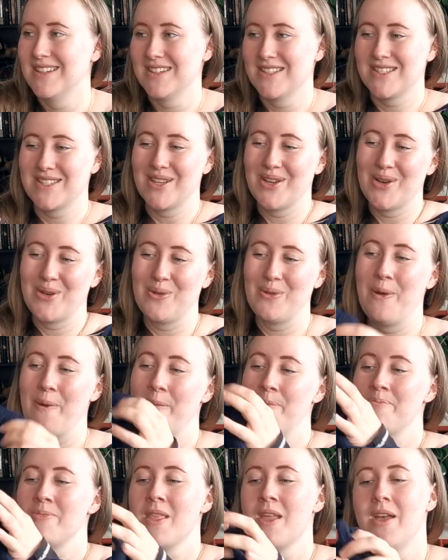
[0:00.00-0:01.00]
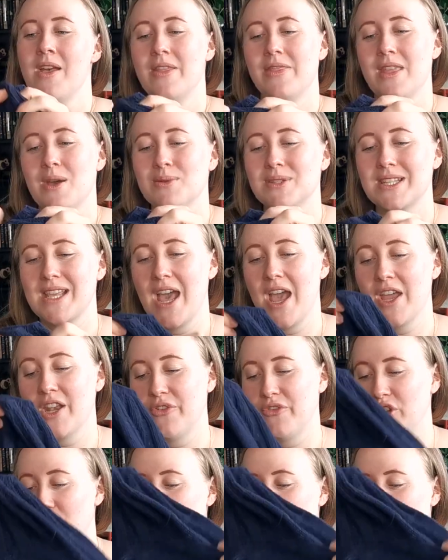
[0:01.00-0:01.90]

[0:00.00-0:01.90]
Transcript: So that was kind of a